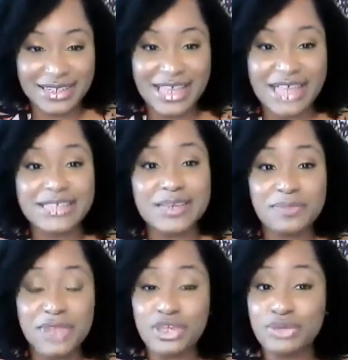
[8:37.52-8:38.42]
That's
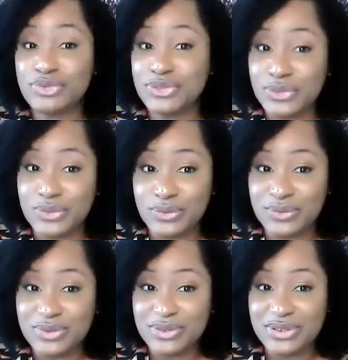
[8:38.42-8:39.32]
something you do,
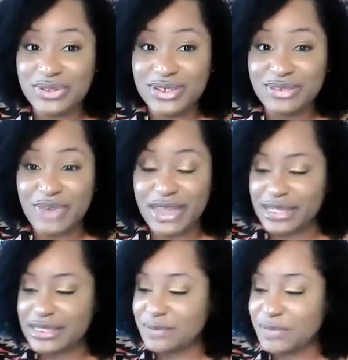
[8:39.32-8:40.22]
right?
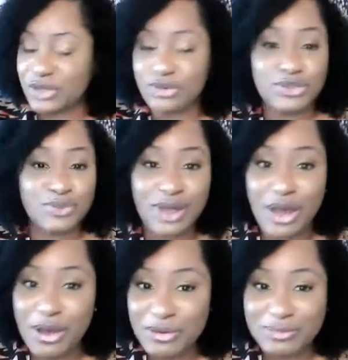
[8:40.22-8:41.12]
That's something you do at
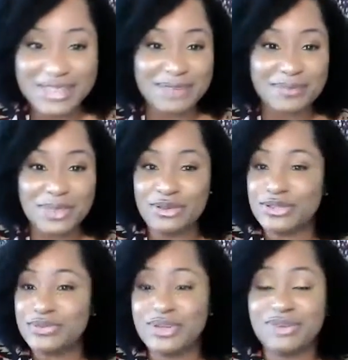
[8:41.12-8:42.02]
home. That's something you
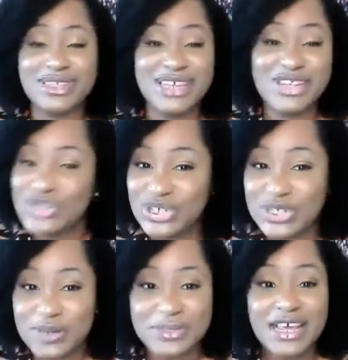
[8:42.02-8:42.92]
do in your
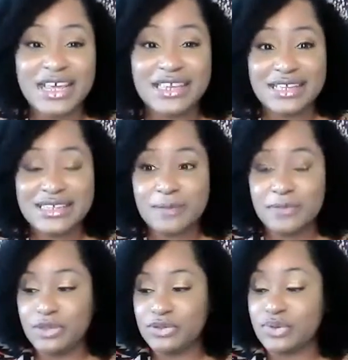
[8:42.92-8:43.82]
relationships. That's
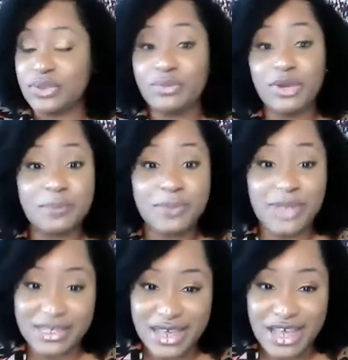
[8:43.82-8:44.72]
something you do in the
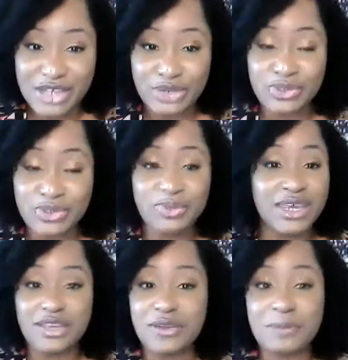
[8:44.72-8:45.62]
workplace. So doing
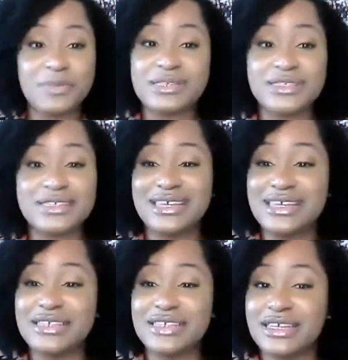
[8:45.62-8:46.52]
it in your business
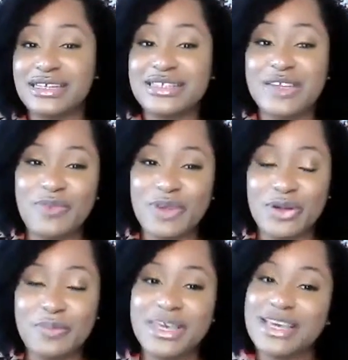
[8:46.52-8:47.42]
isn't
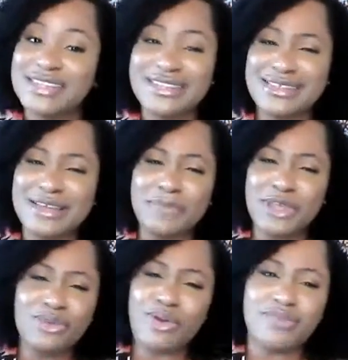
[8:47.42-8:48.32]
difficult because it's something
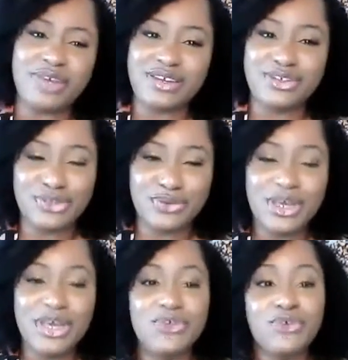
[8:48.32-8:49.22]
you already do.
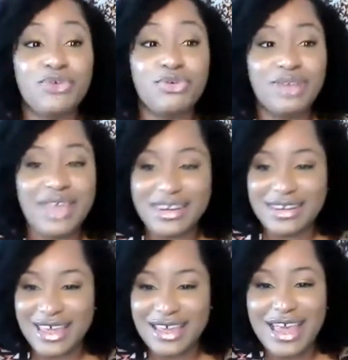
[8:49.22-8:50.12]
You've created
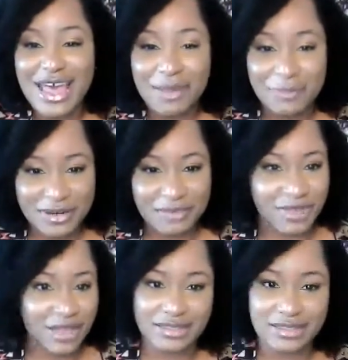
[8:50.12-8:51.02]
a habit of
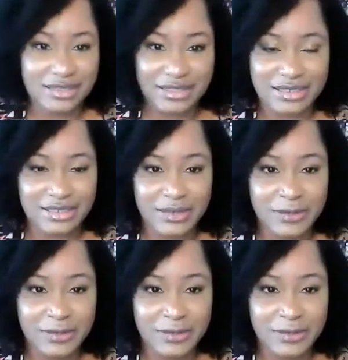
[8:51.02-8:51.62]
excellence.